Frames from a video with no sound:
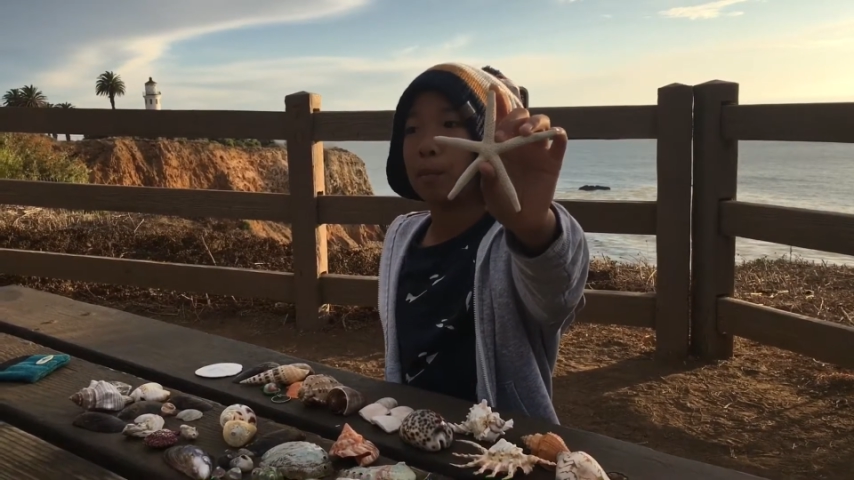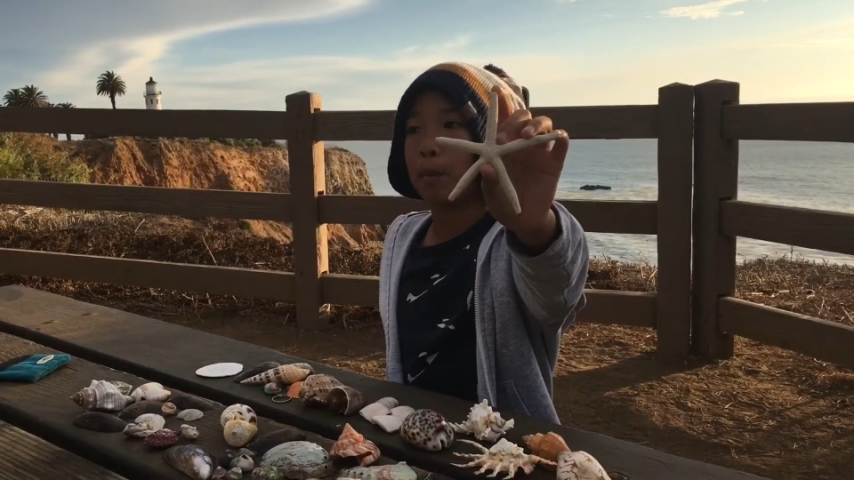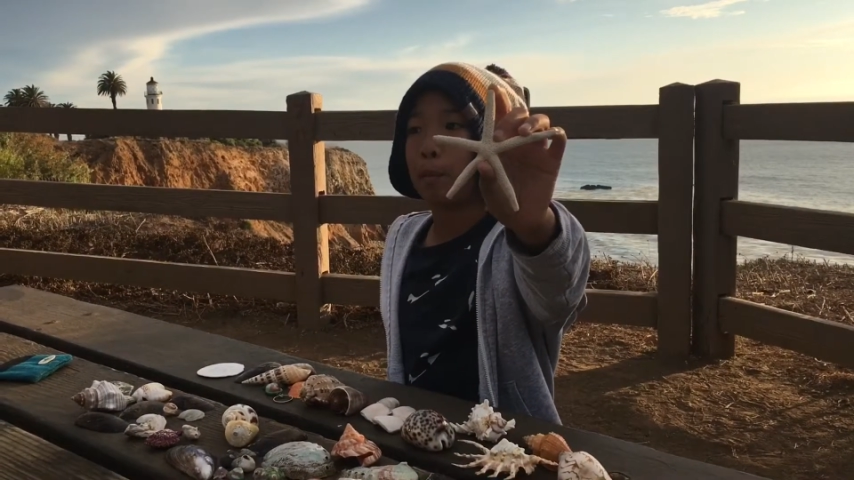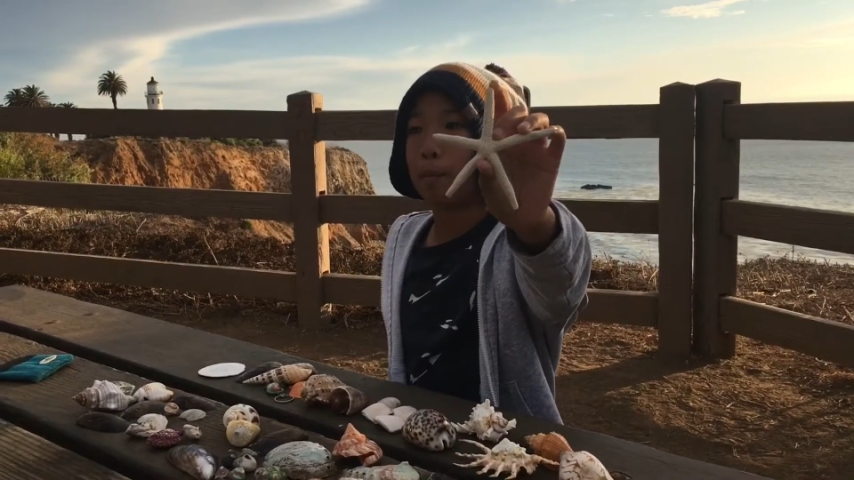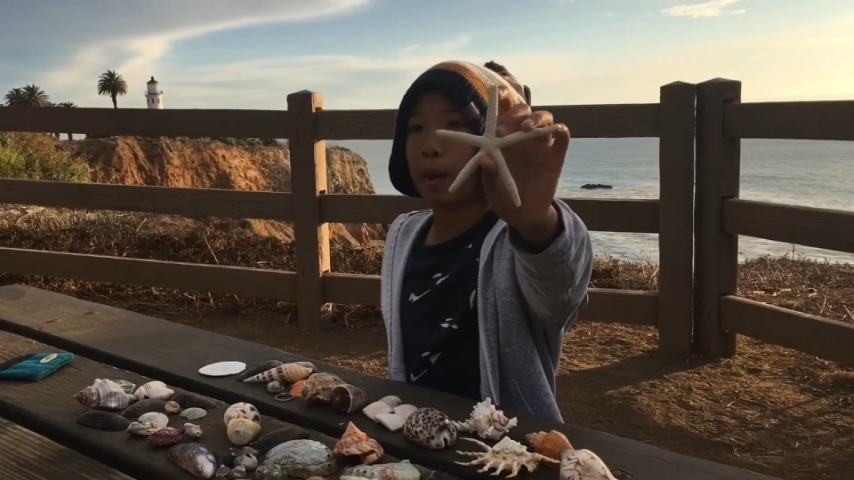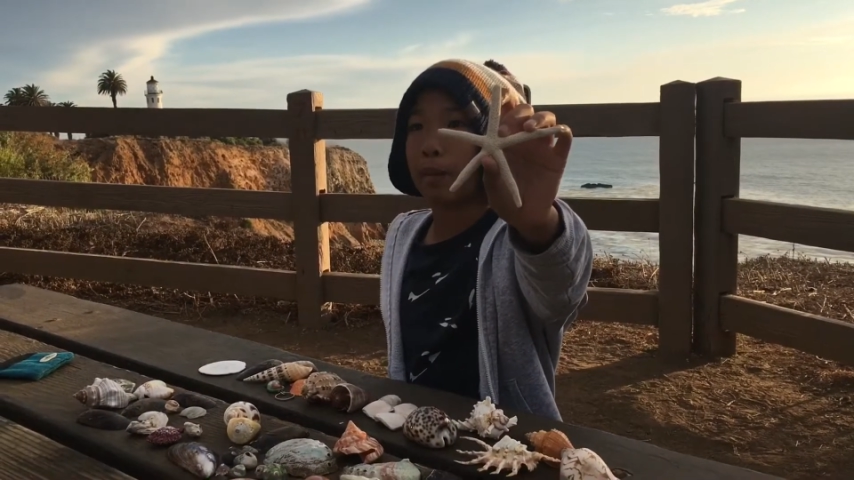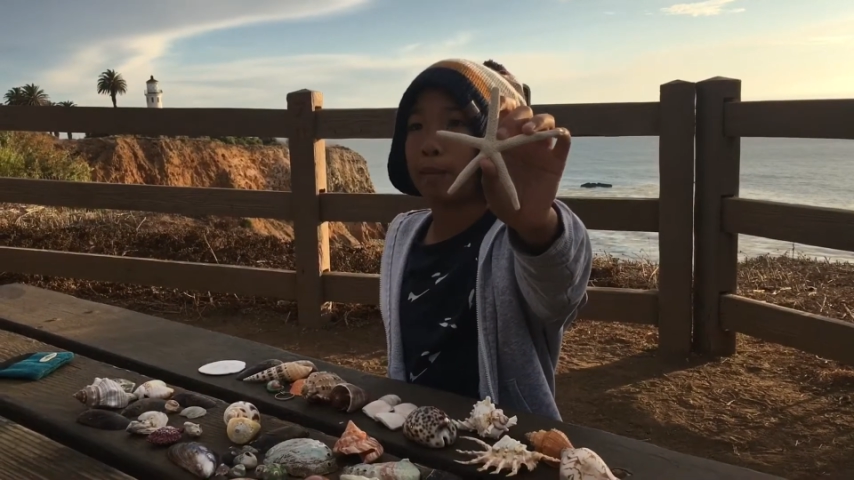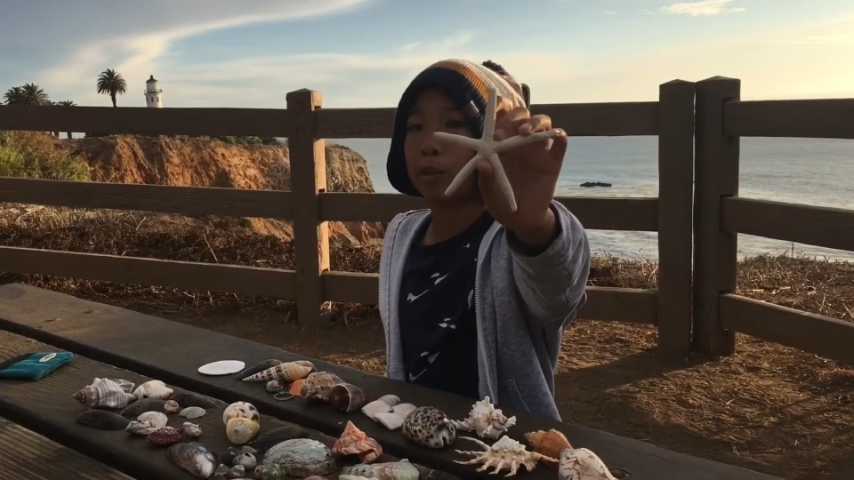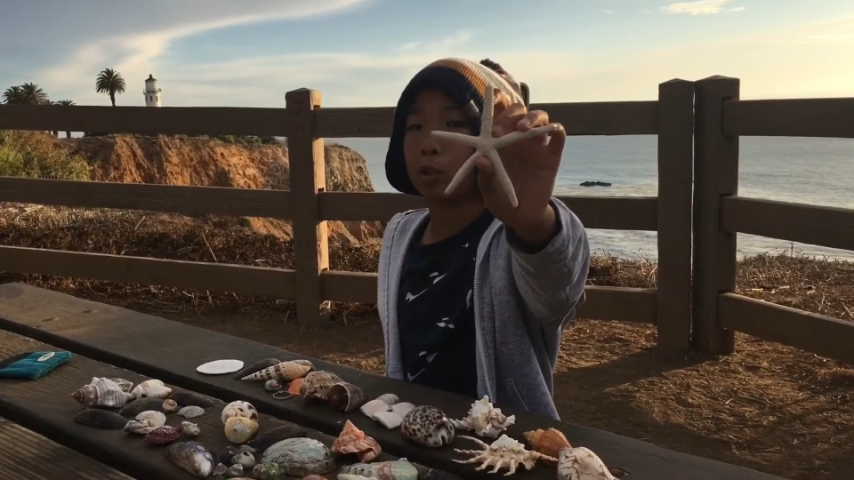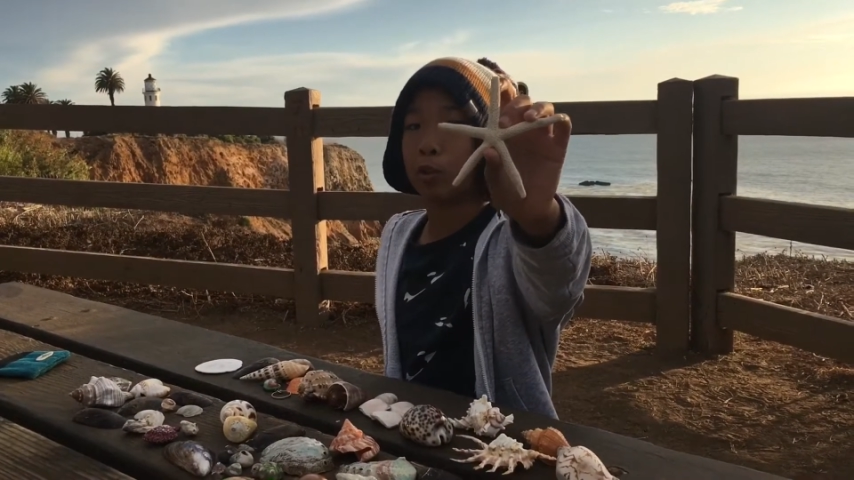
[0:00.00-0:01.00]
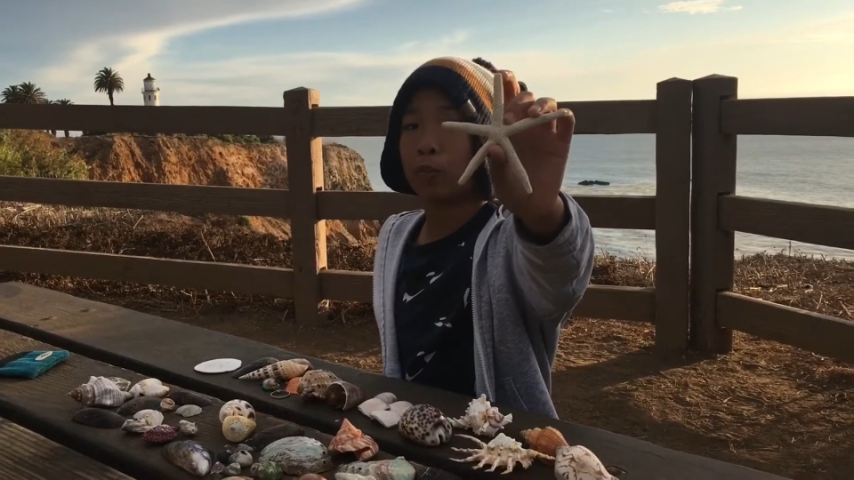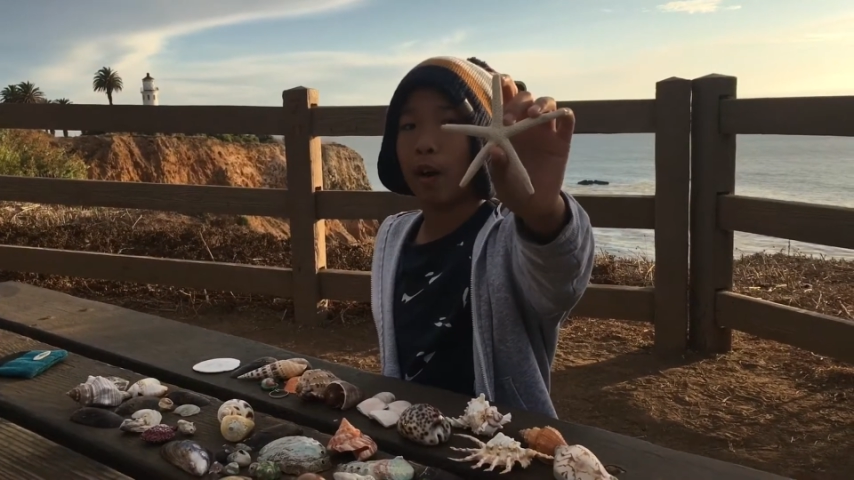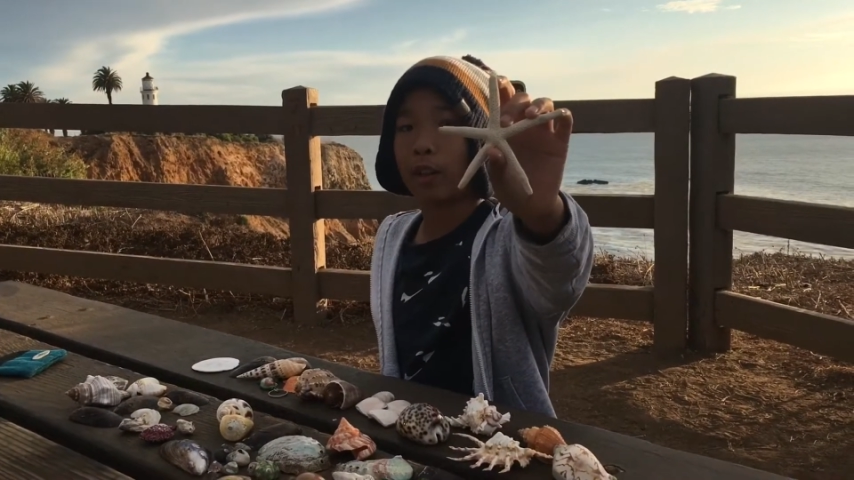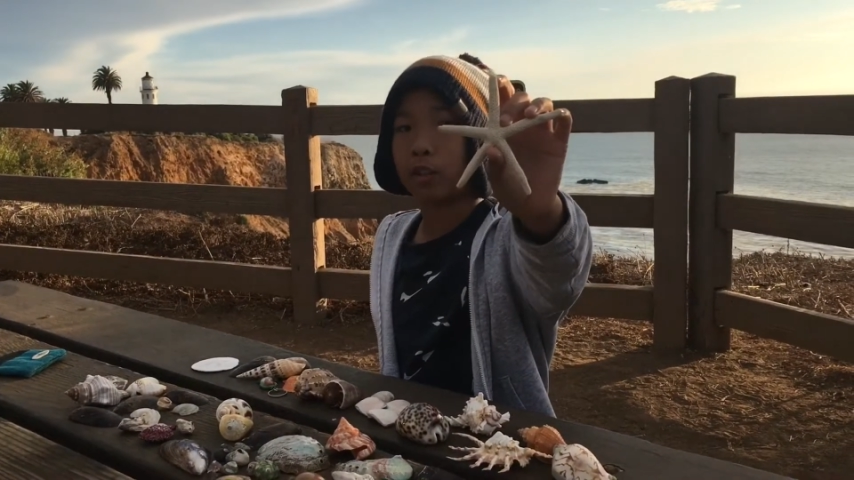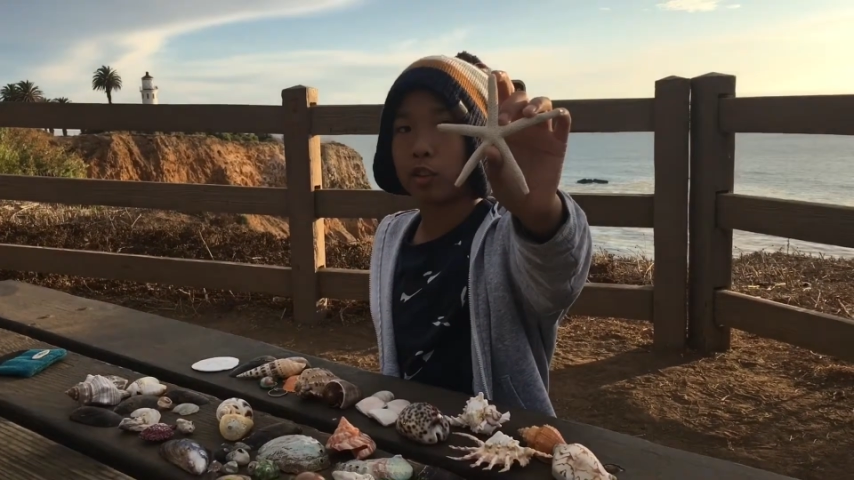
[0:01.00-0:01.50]
but maybe you'll
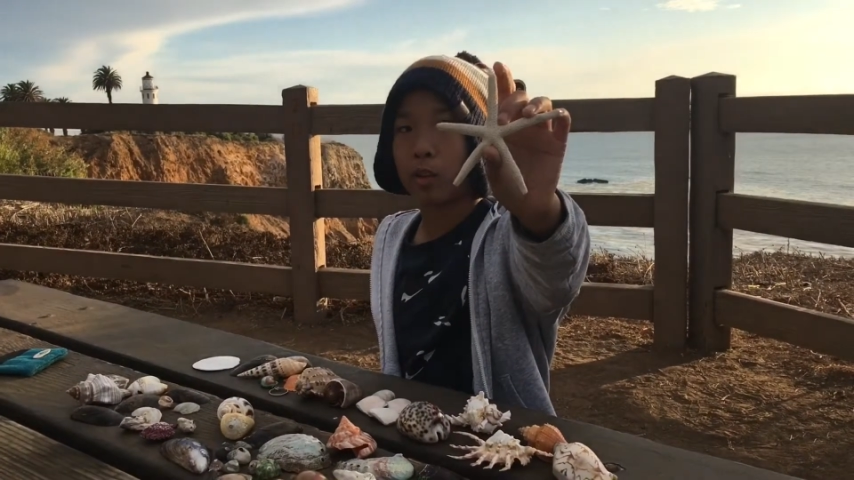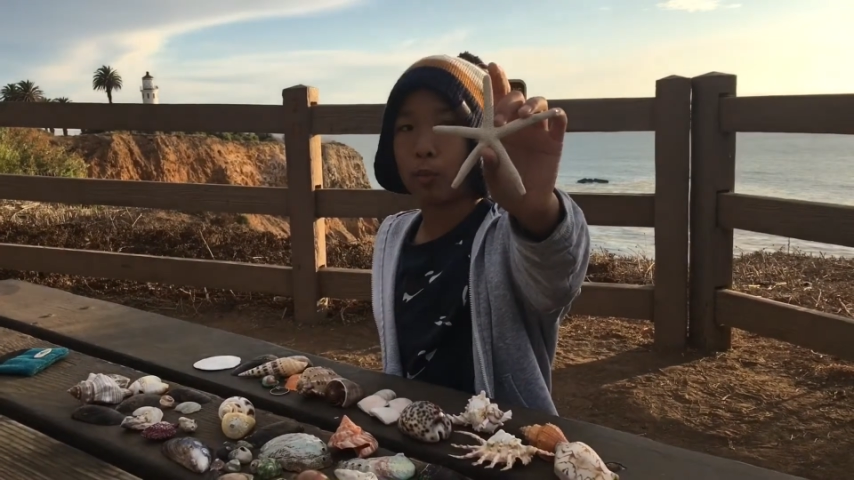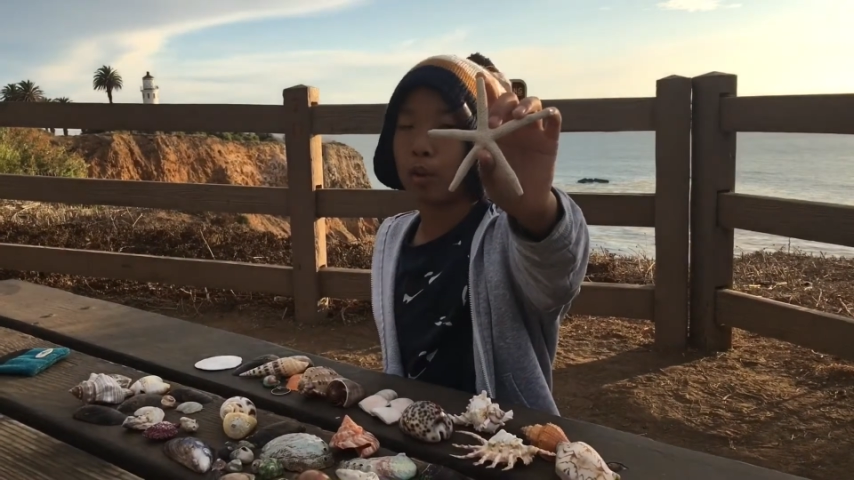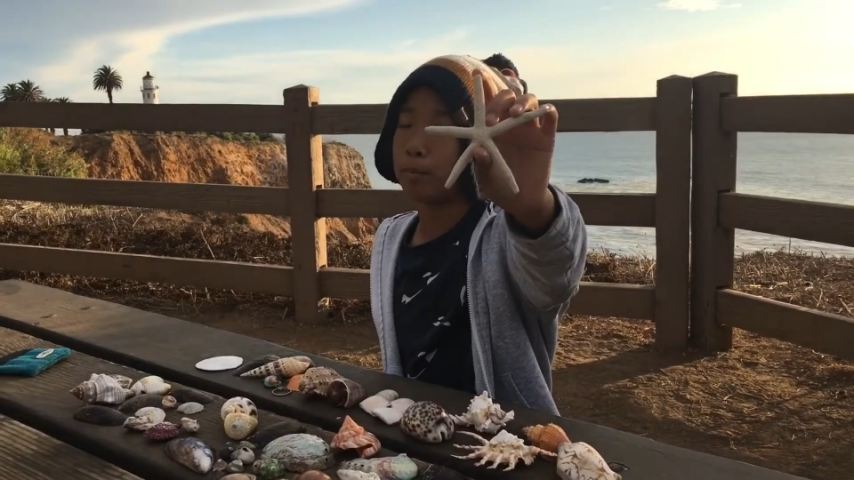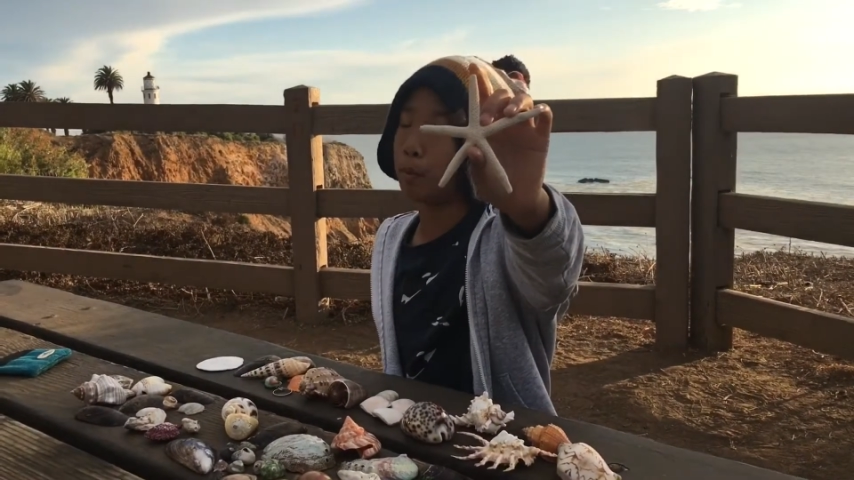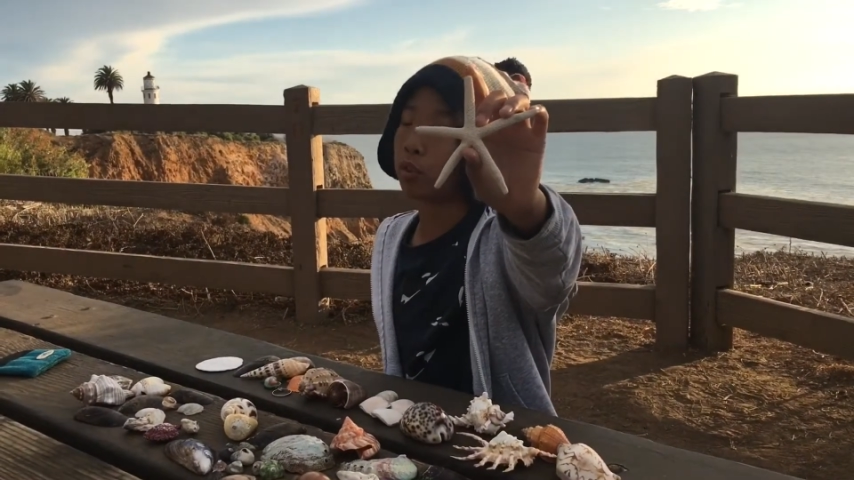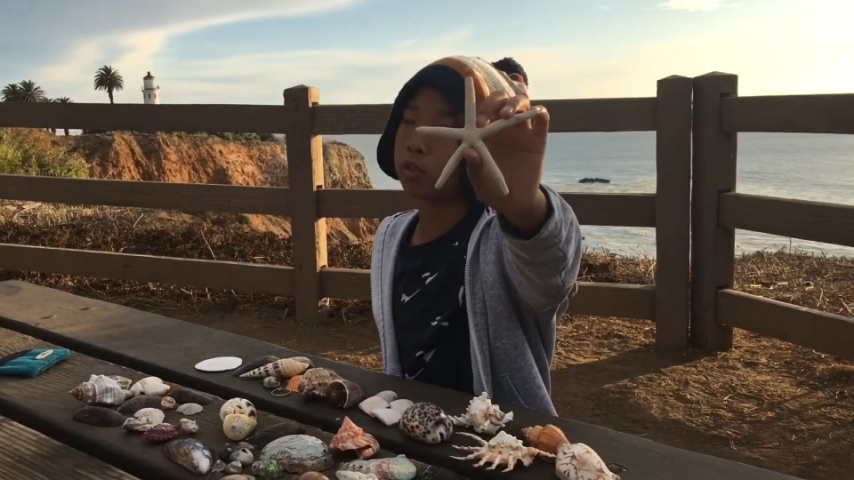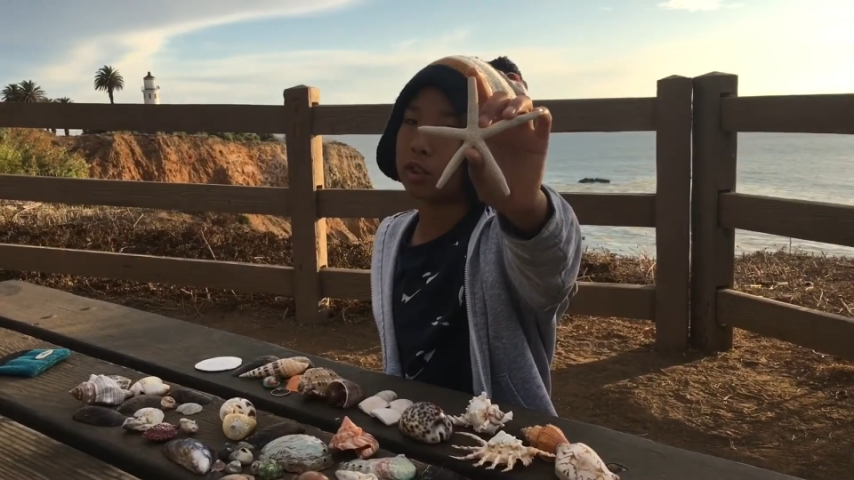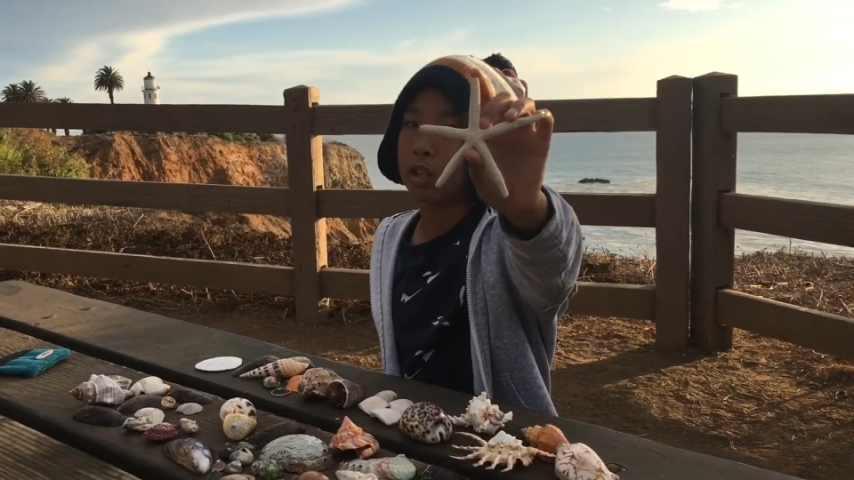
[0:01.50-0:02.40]
find a dead one. Most